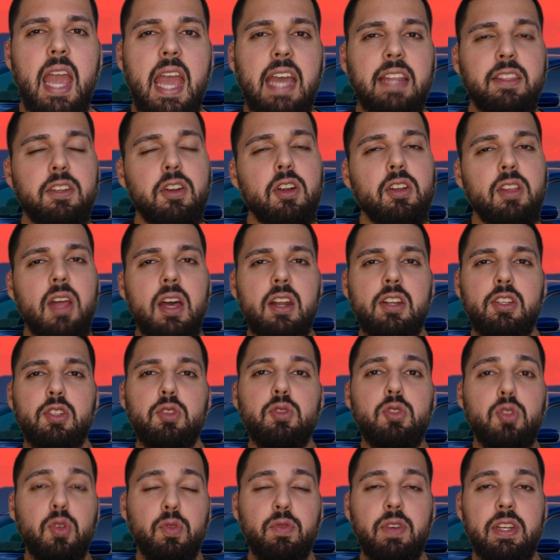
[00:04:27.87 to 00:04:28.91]
And there are a lot of
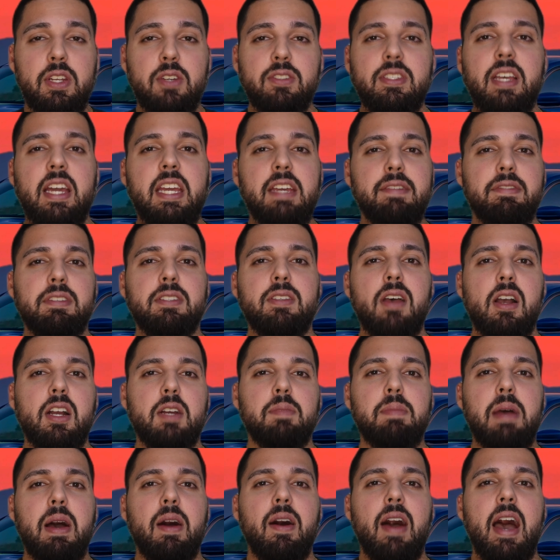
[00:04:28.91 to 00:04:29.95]
YouTube videos that even talk
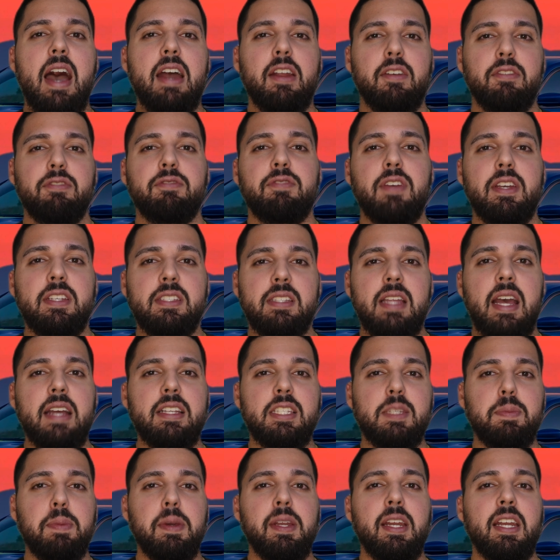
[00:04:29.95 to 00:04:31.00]
about how to fix that
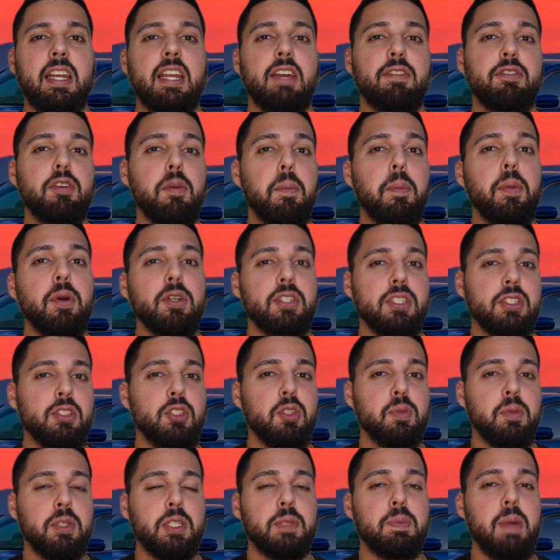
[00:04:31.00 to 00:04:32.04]
spinning if you're pushing
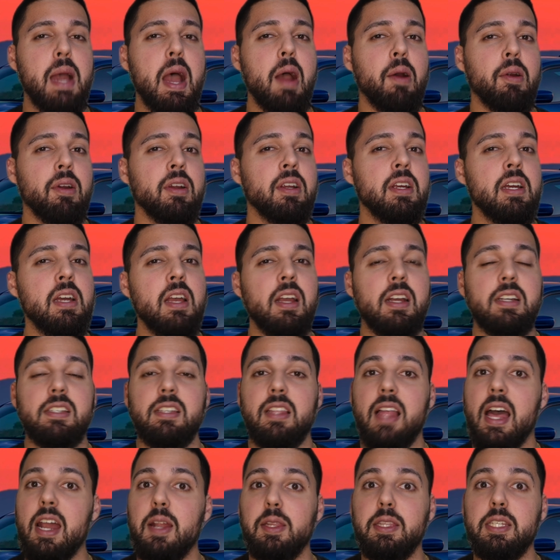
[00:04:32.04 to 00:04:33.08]
too much power. Because a
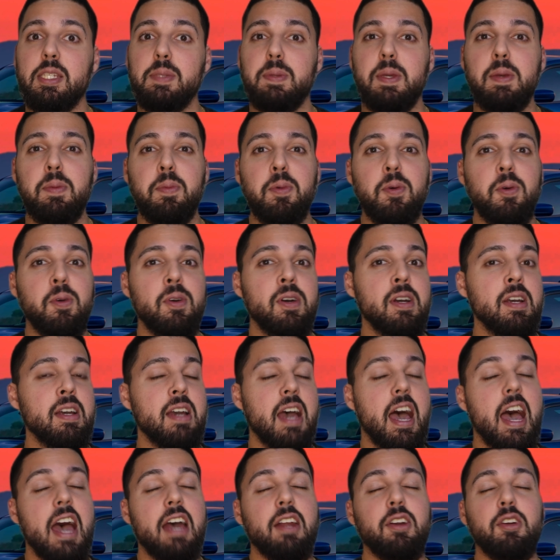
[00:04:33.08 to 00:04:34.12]
lot of these people,
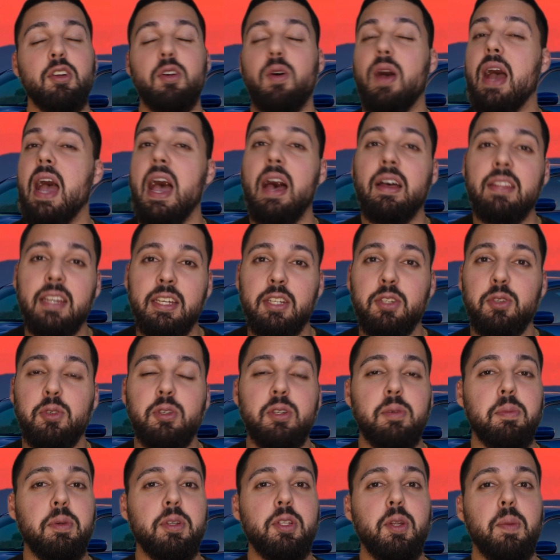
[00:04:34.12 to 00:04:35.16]
I don't know how they do
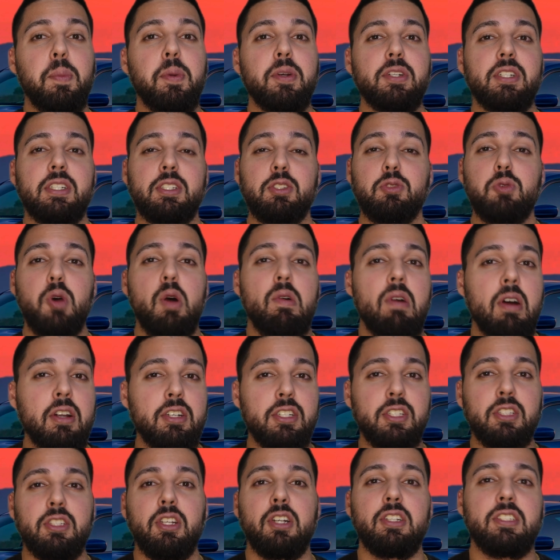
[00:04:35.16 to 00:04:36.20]
it, but they're pushing
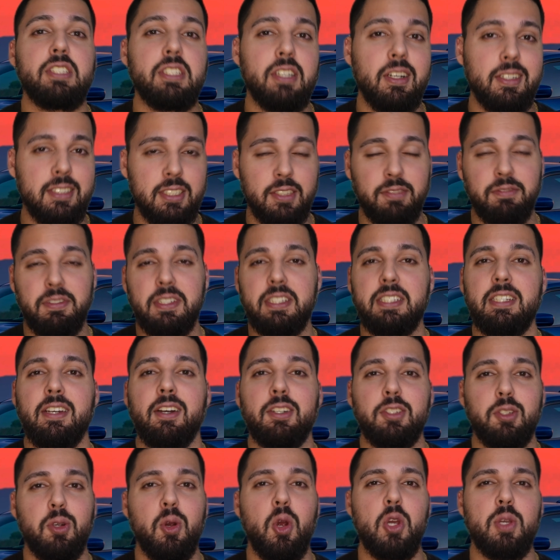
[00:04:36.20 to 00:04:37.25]
1,200, 1,300,
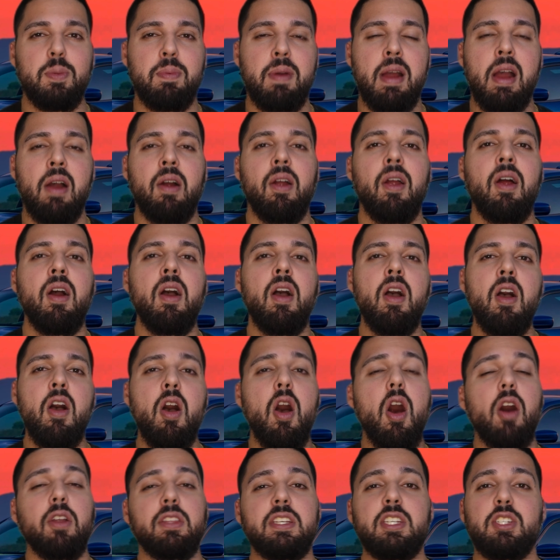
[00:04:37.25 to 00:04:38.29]
1,500 horsepower
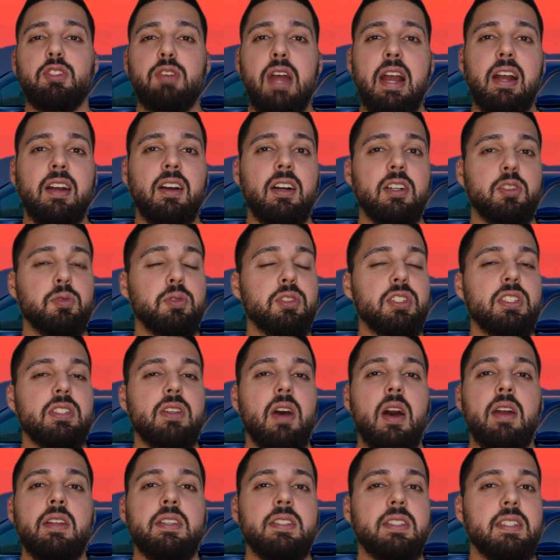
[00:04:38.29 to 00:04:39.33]
on these Trackhawks, which is
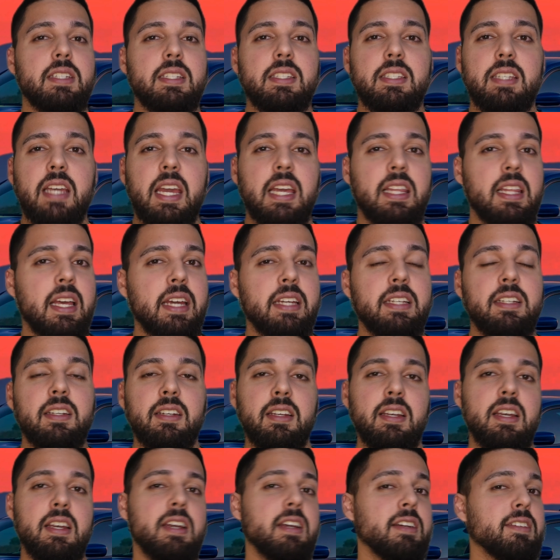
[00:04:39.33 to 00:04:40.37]
honestly insane. Like,
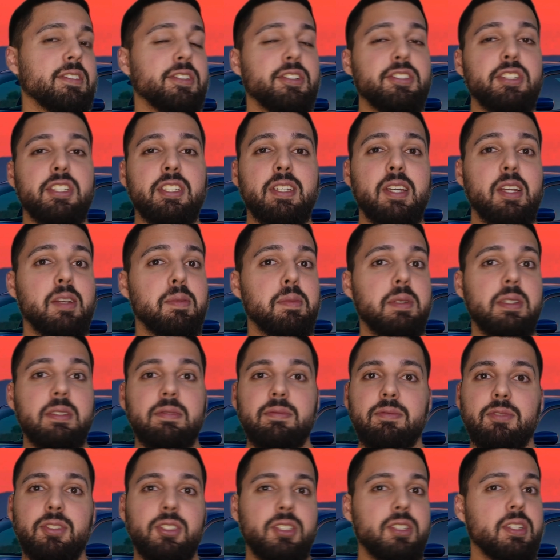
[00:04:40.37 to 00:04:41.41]
you're just going to
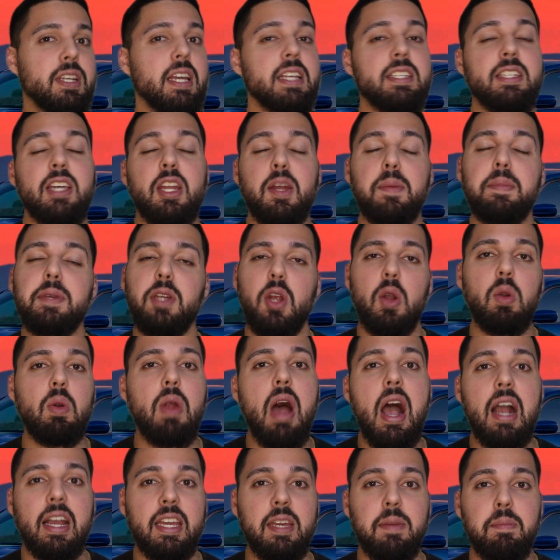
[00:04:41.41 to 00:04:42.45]
be, it's going to be a
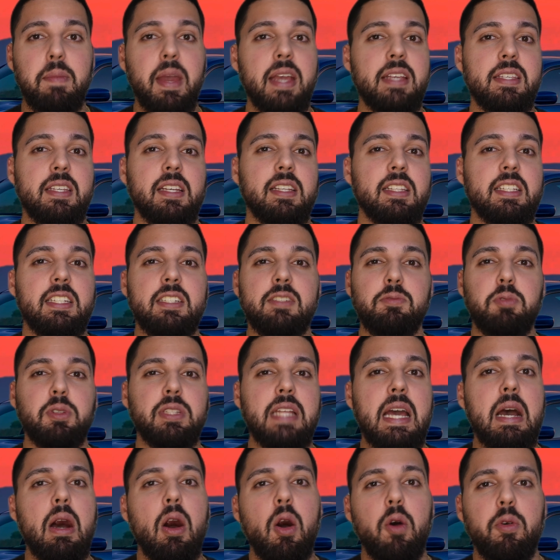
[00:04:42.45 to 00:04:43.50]
rocket basically with
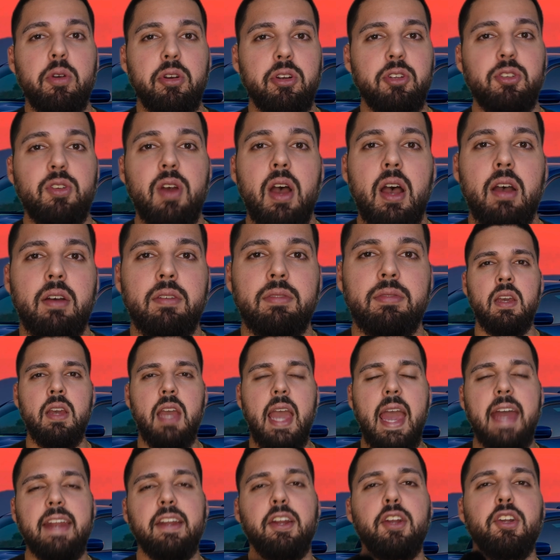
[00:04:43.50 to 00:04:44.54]
that all-wheel drive.
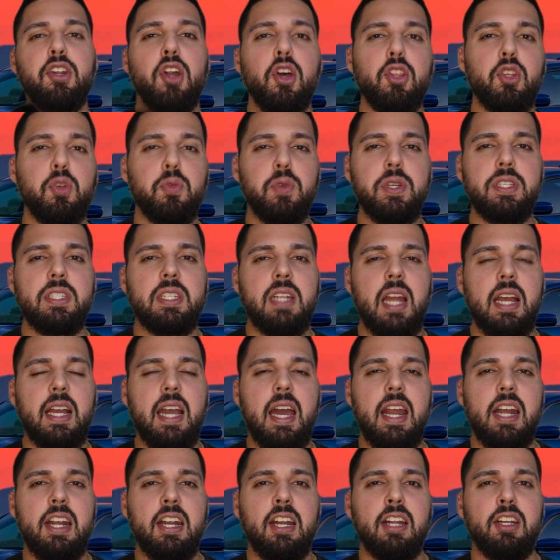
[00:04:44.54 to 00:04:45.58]
And another reason I
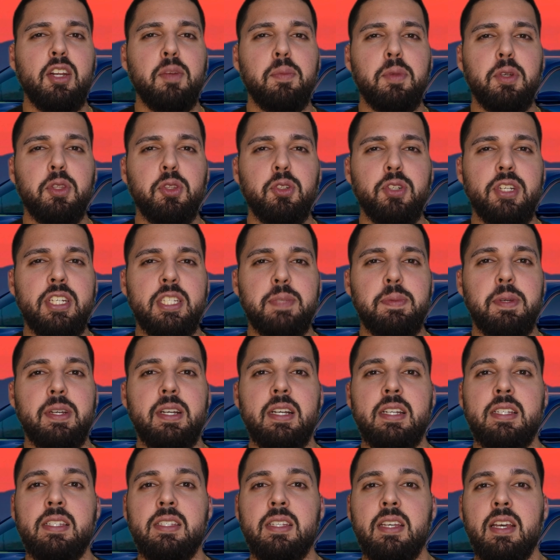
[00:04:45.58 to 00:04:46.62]
got it at number 3 is
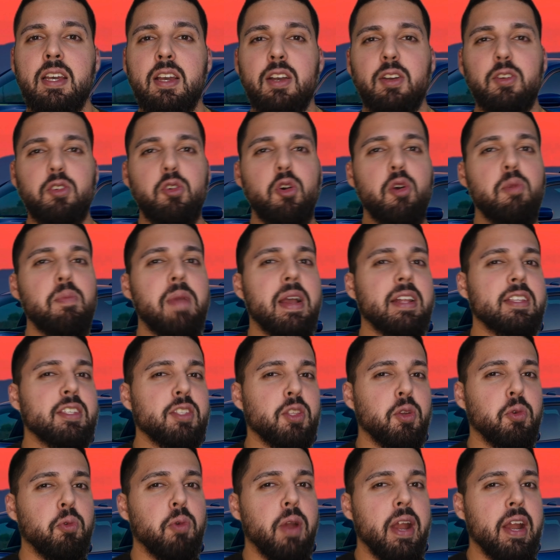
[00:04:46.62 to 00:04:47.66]
because going back to
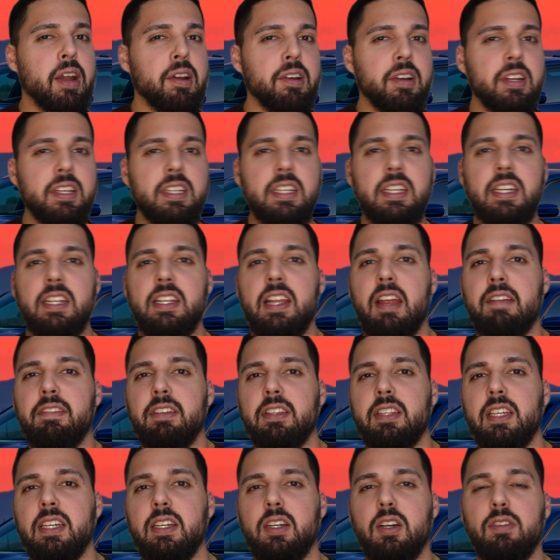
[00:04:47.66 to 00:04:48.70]
the rarity and
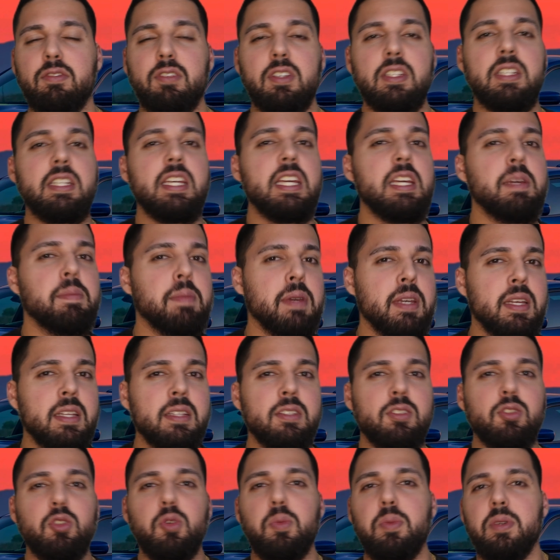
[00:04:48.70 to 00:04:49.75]
everything of a Demon,
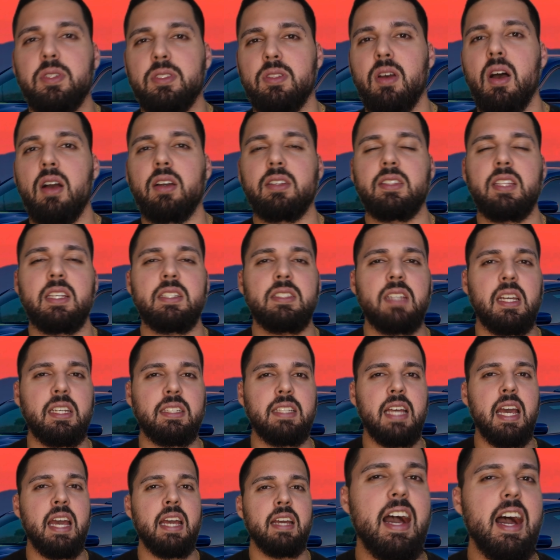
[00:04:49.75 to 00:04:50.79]
super stock, things like
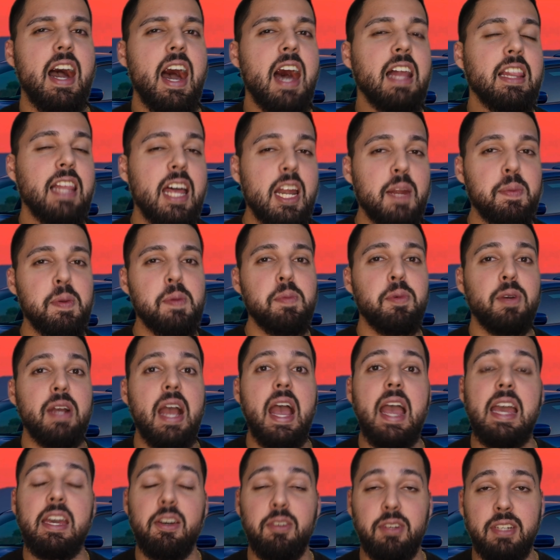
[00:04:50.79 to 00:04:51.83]
that, a lot of people
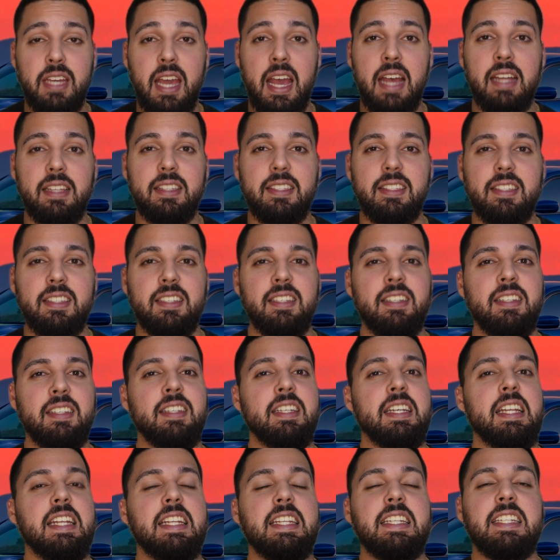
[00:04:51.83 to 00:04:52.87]
got Hellcats.
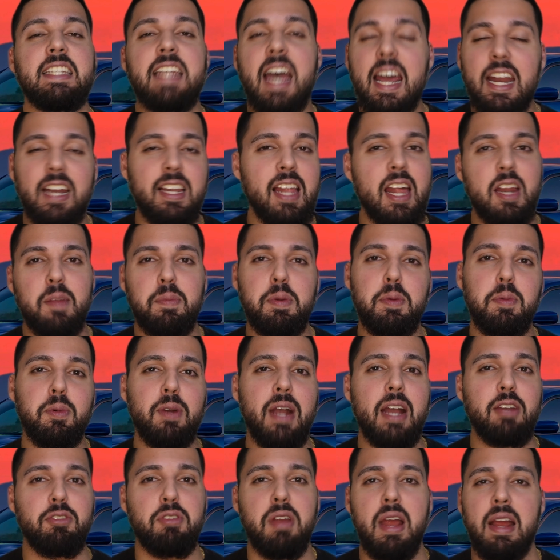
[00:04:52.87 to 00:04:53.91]
Not a lot of people
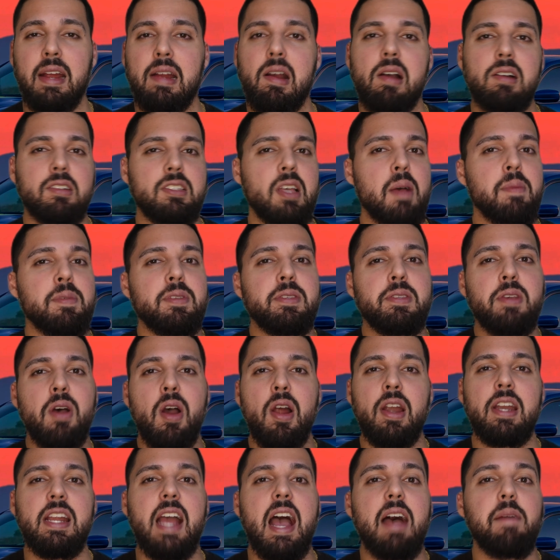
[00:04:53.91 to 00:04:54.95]
got Trackhawks. I'm
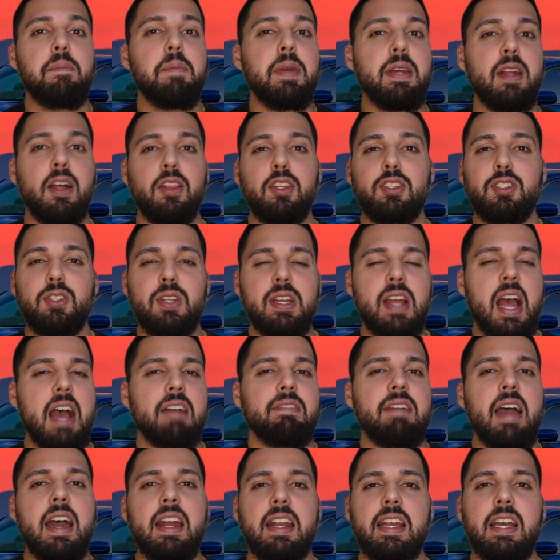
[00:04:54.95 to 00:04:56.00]
sorry. I've been on the street.
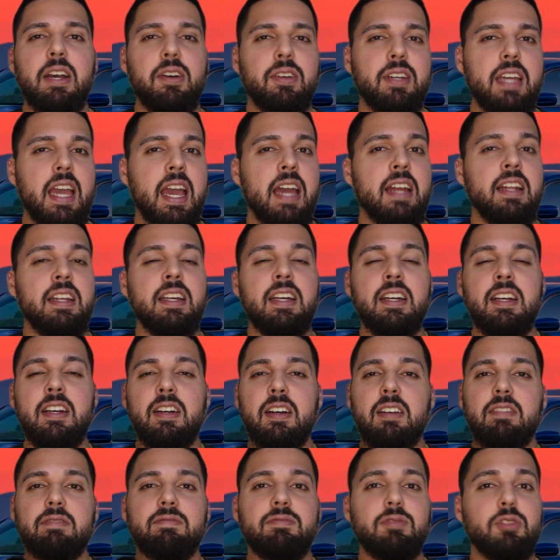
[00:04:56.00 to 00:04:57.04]
I've had a Hellcat,
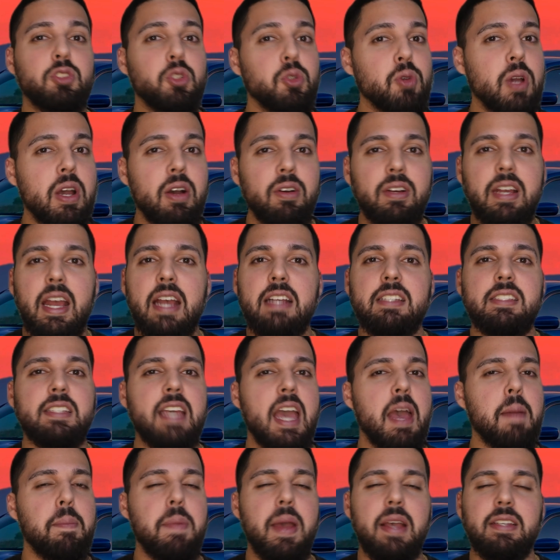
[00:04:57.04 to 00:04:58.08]
2 Hellcats,
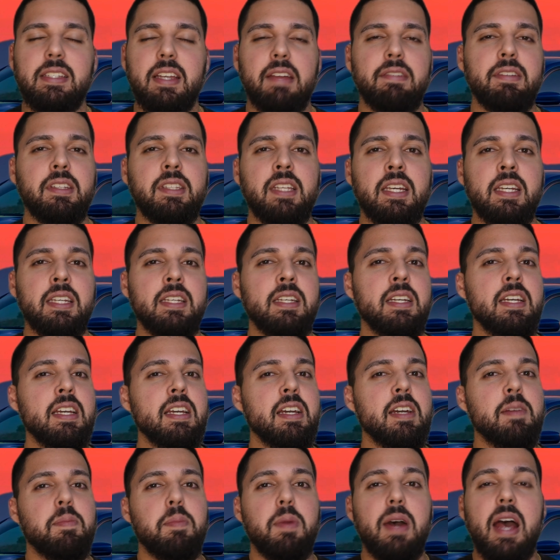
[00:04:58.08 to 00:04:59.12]
scat packs, everything.
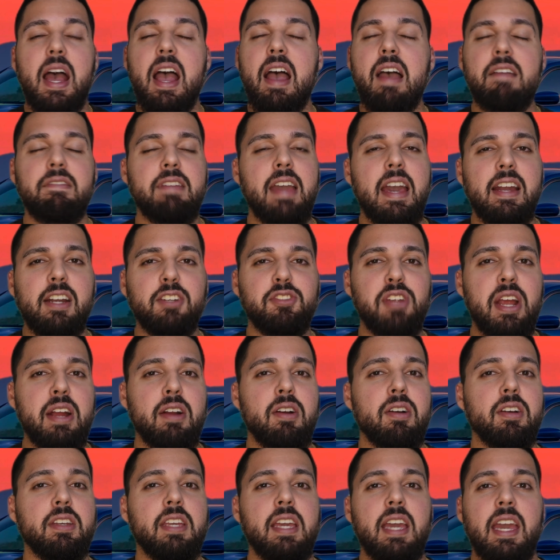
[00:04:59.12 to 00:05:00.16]
but I haven't had a
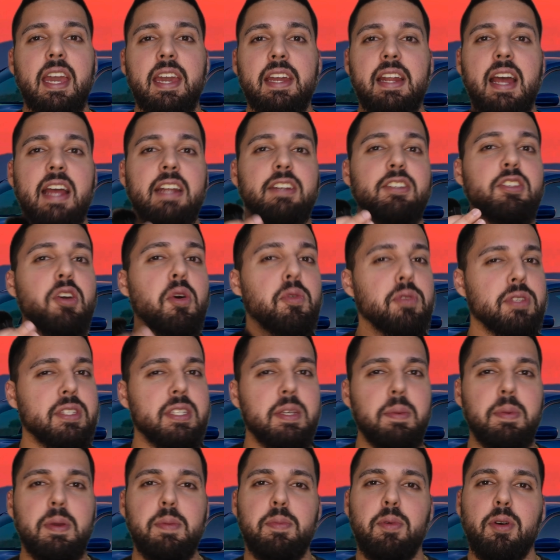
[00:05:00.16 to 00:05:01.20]
Trackhawk yet, and I don't
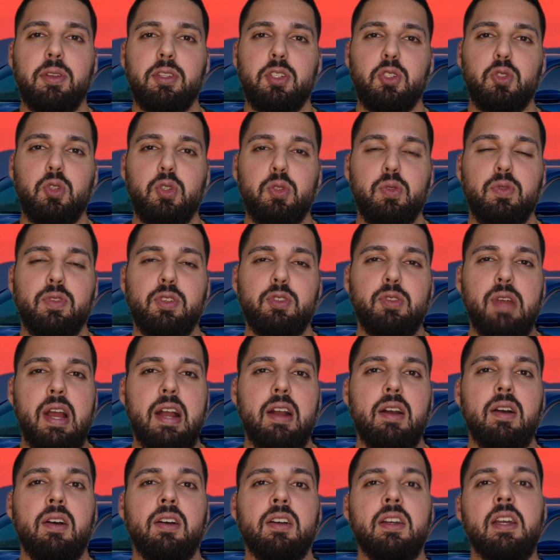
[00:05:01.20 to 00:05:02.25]
see people on the streets with a
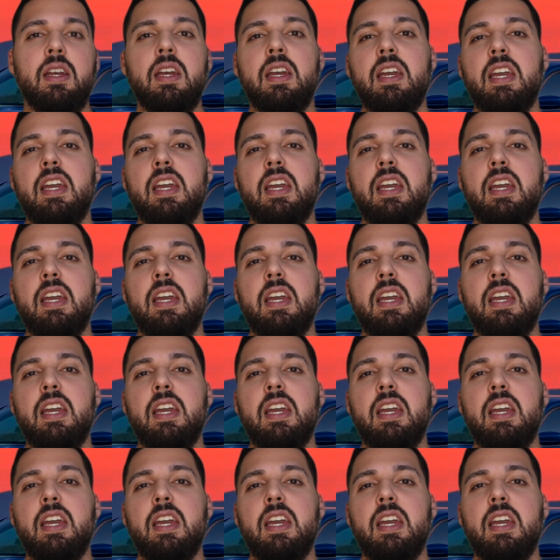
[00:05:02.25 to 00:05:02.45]
Trackhawk.